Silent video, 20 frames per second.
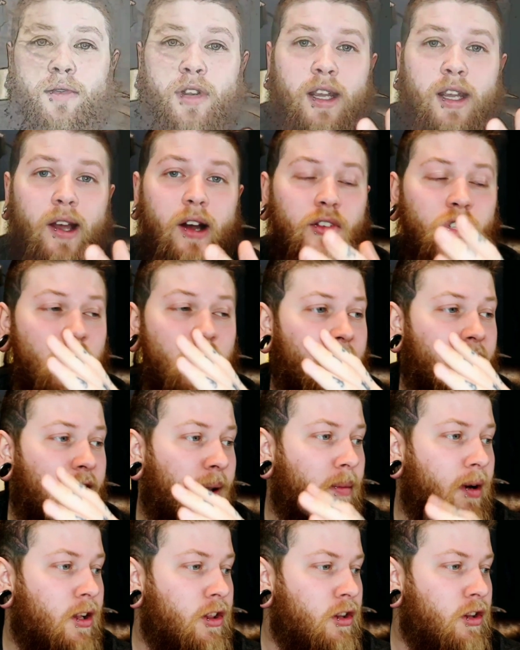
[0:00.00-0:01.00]
video
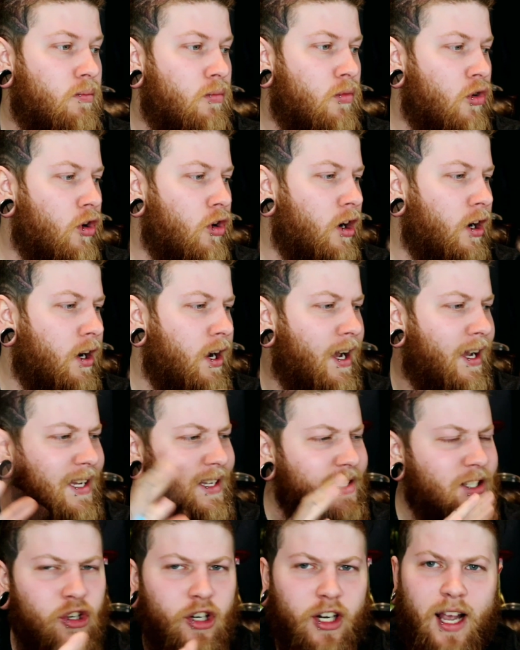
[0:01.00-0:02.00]
talking about the more uh,
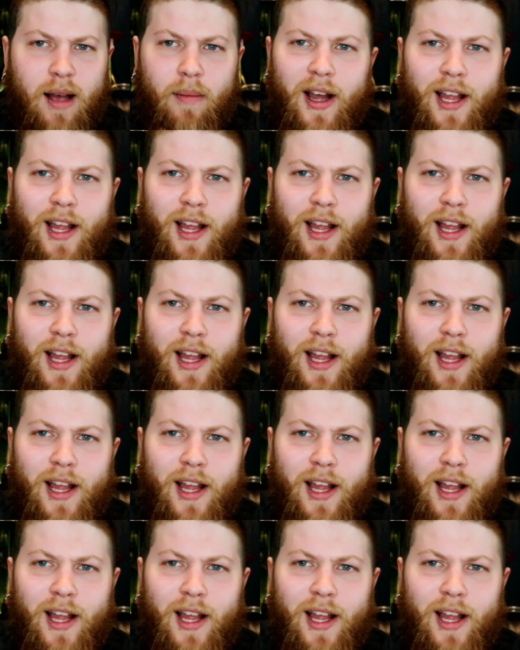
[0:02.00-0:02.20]
easier to come